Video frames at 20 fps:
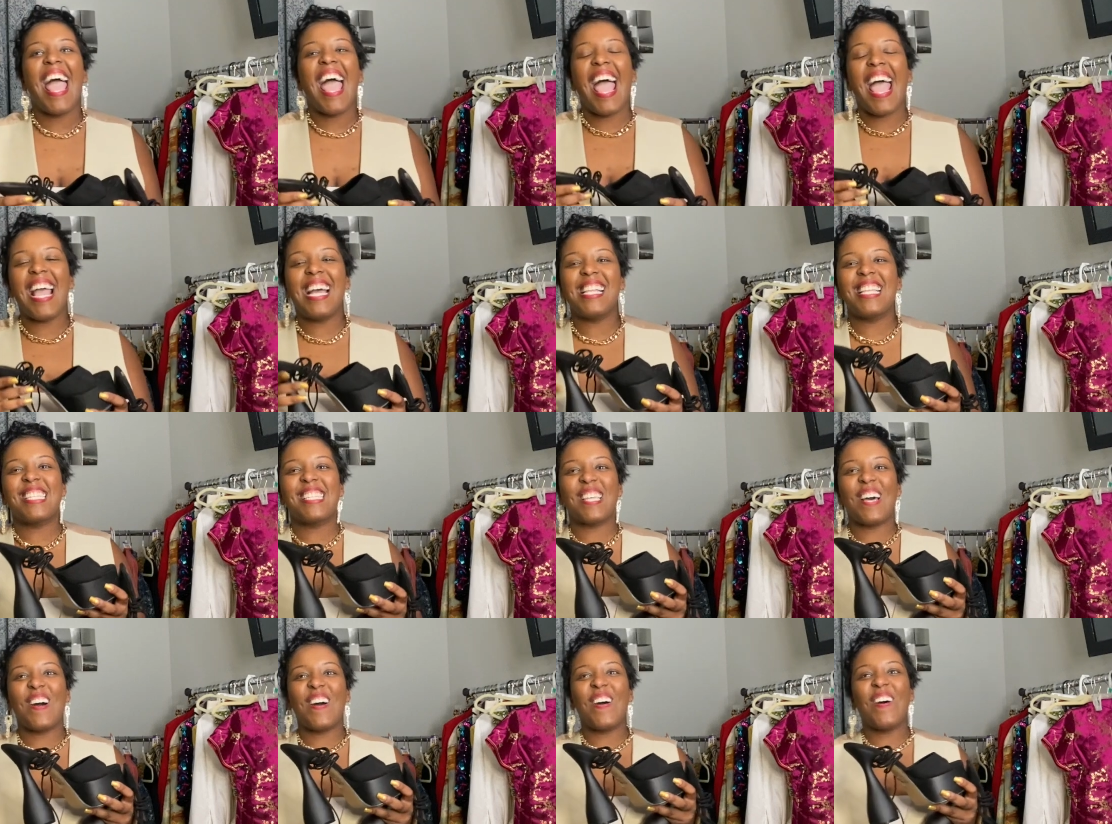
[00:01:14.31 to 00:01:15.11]
And
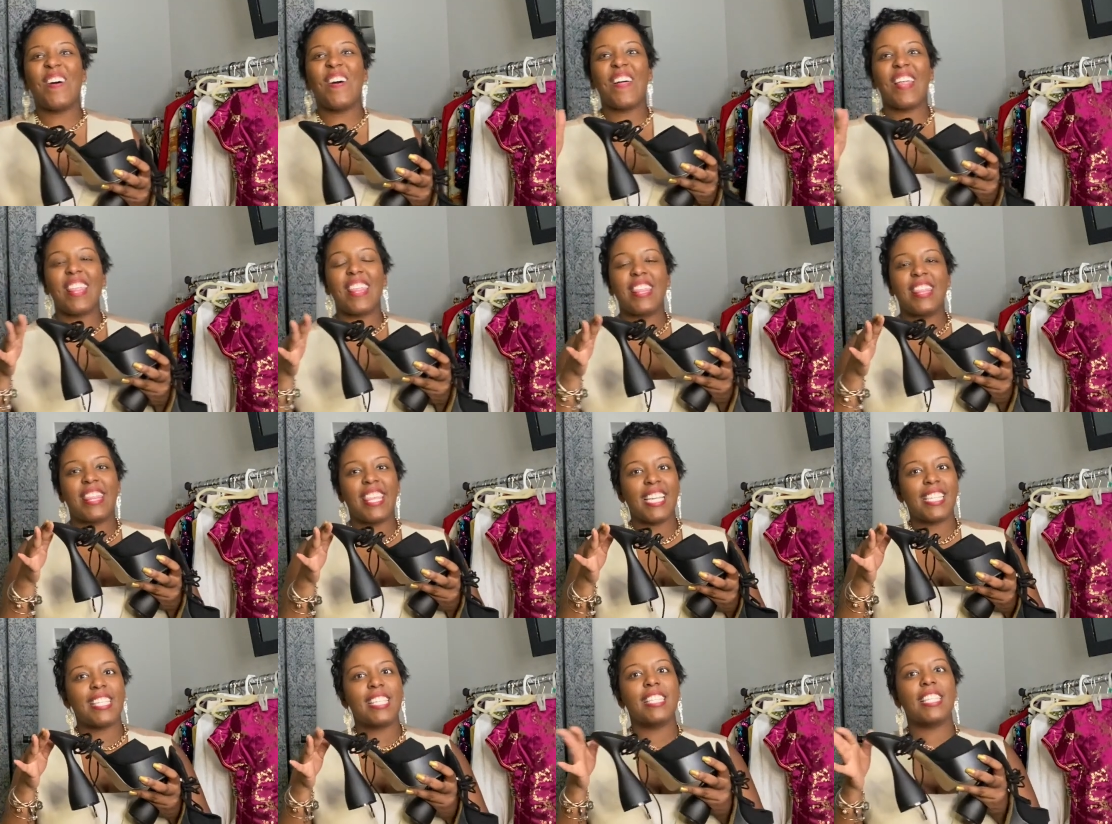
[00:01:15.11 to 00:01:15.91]
so
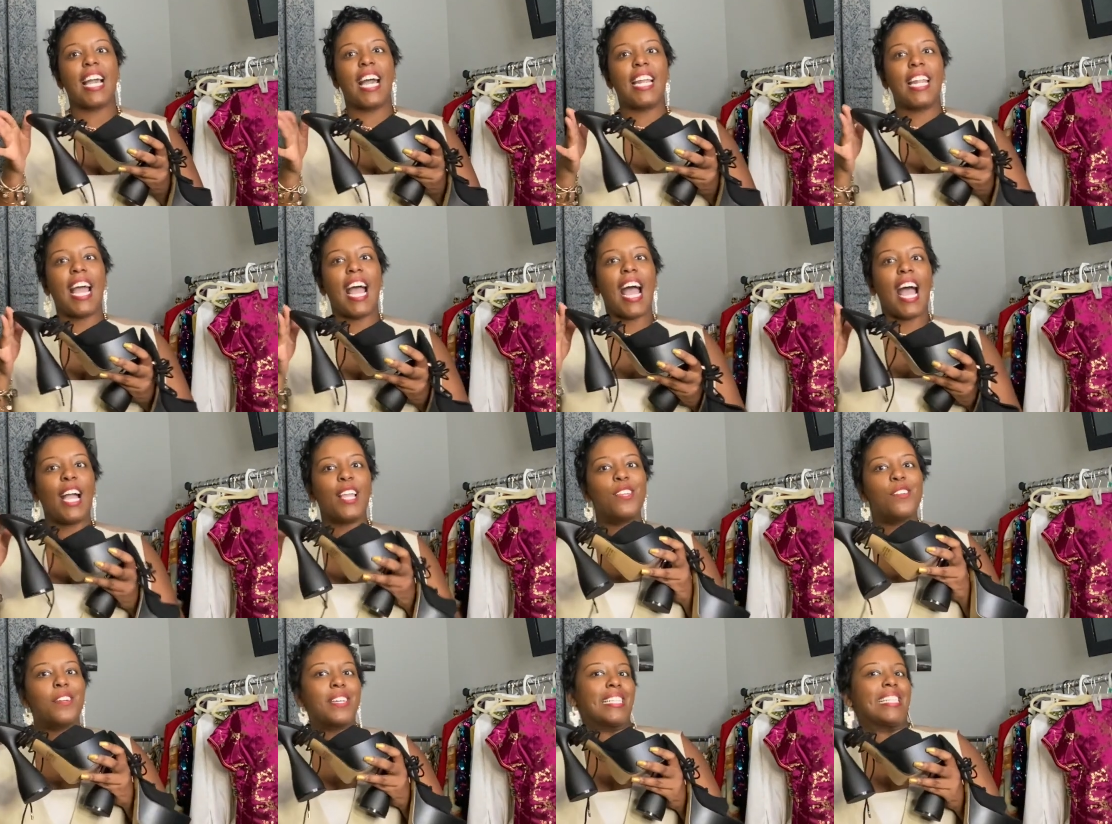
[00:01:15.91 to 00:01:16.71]
this is kind of how
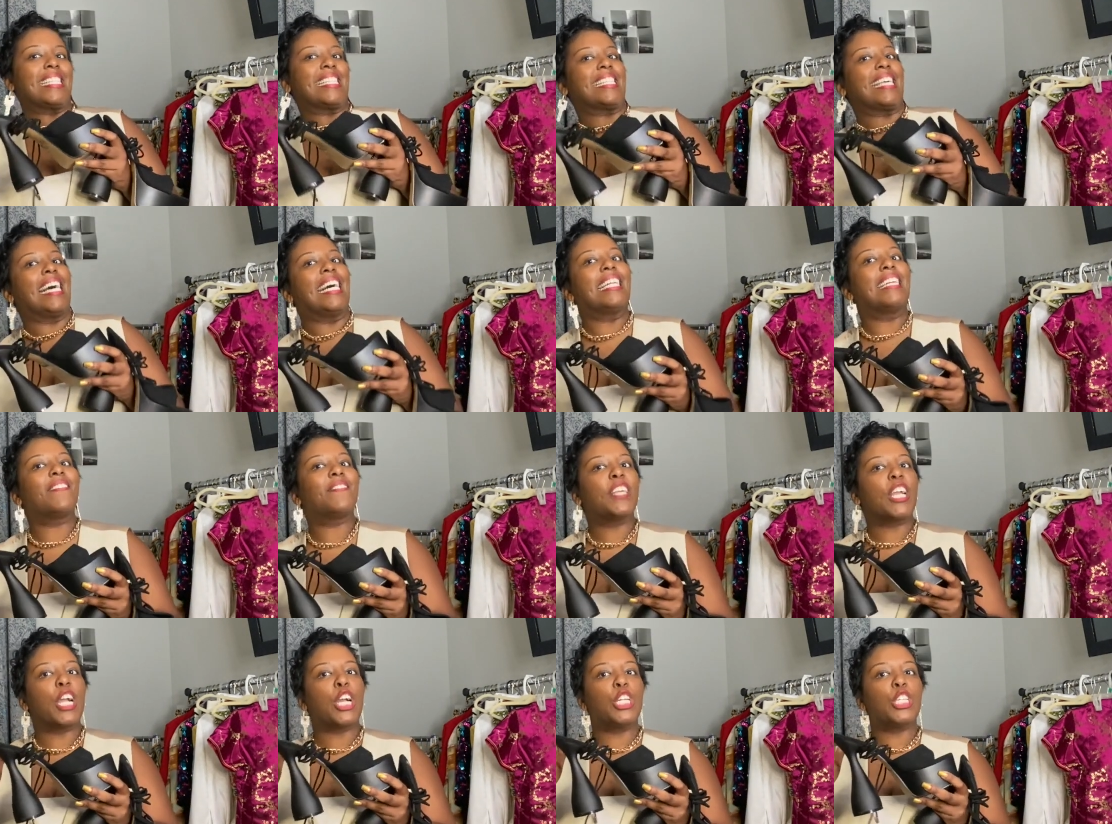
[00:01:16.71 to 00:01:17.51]
you can tell if
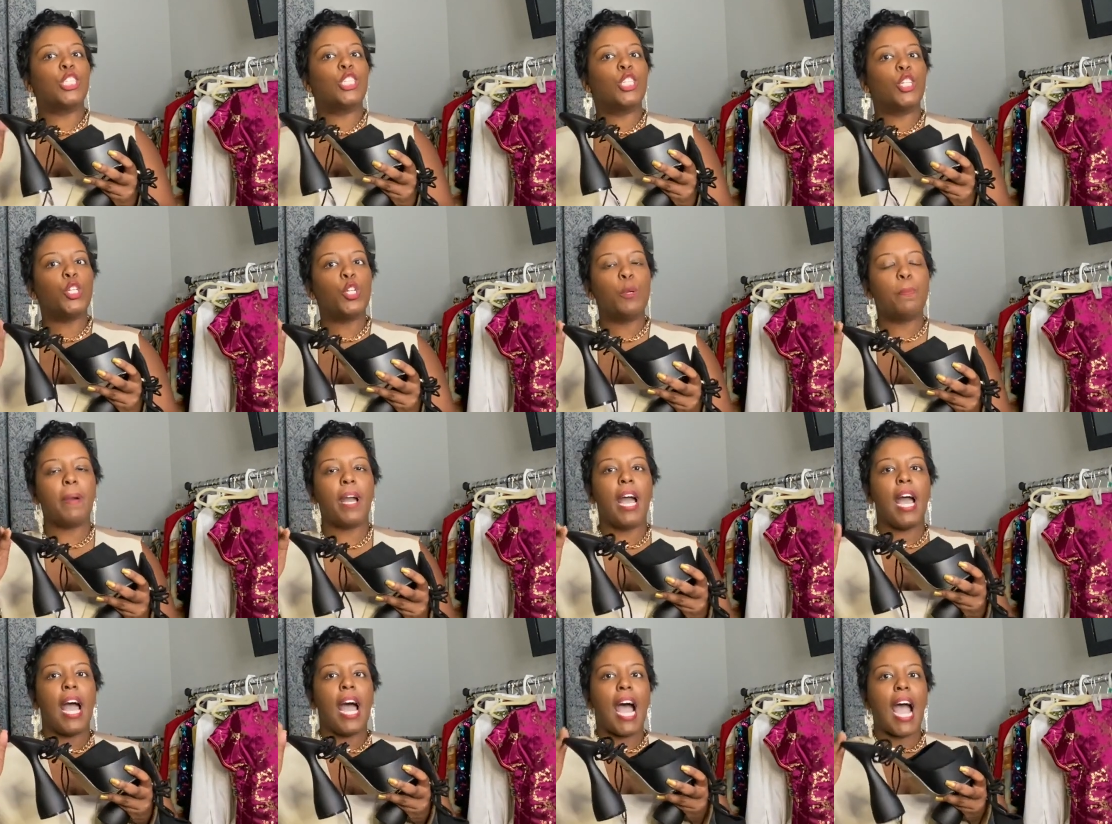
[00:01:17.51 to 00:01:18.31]
they're a dupe,
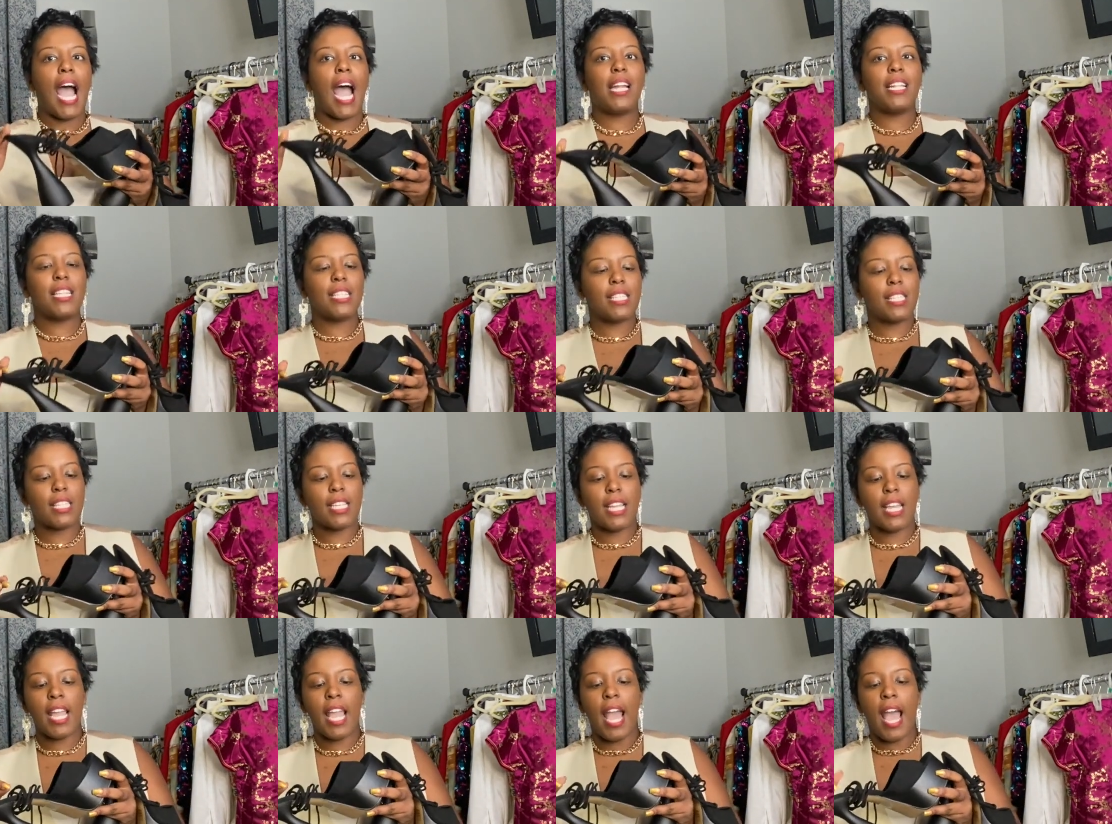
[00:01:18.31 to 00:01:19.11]

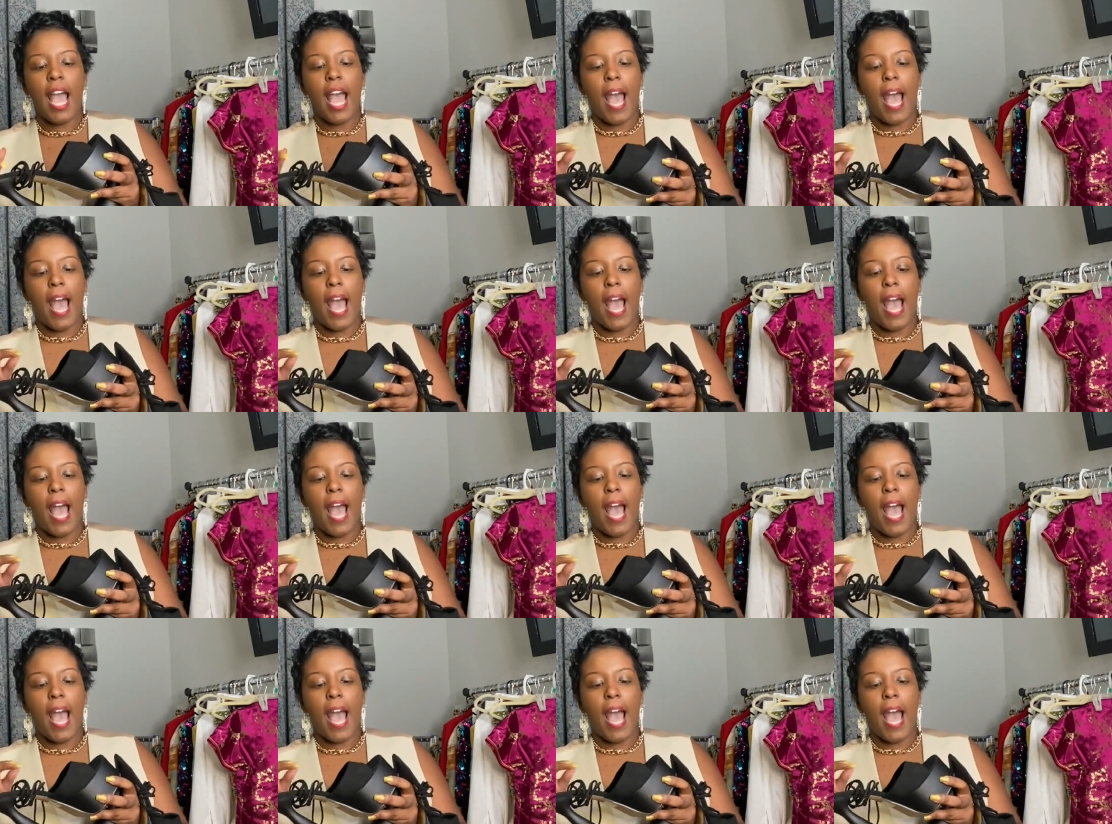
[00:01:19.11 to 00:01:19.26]
honestly.